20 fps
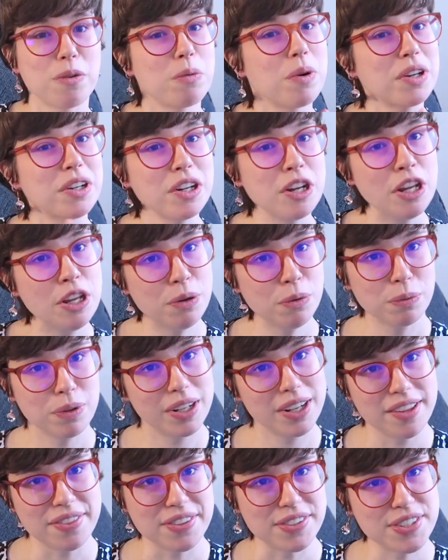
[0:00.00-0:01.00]
what are you
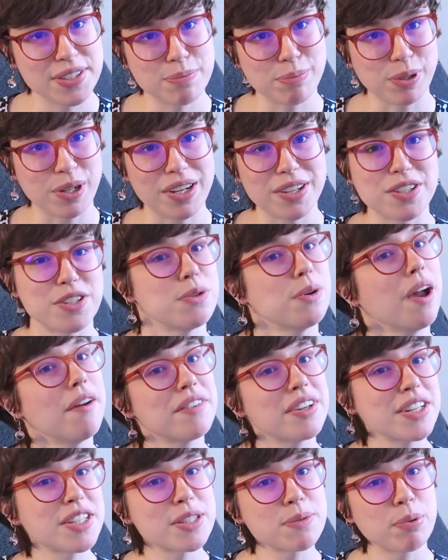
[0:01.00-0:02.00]
reading this spring? Do you have
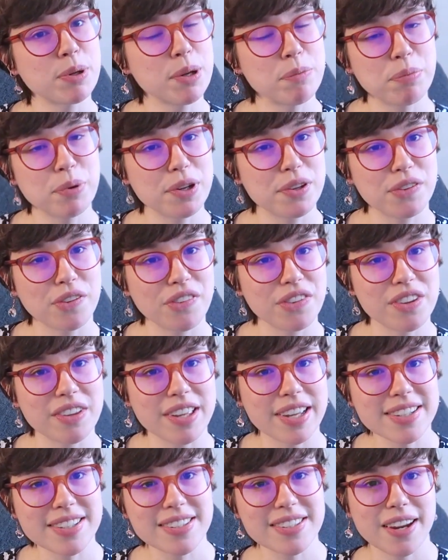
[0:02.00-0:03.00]
any spring books on the
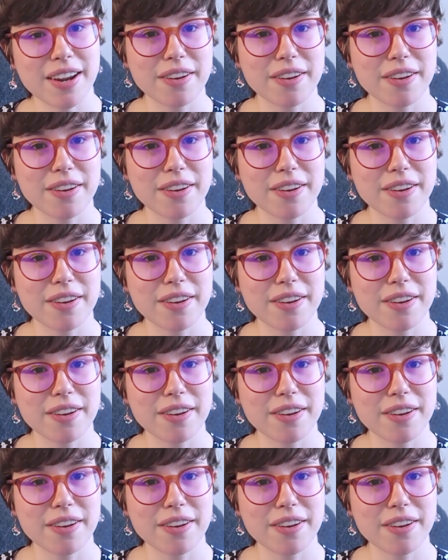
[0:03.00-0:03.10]
list?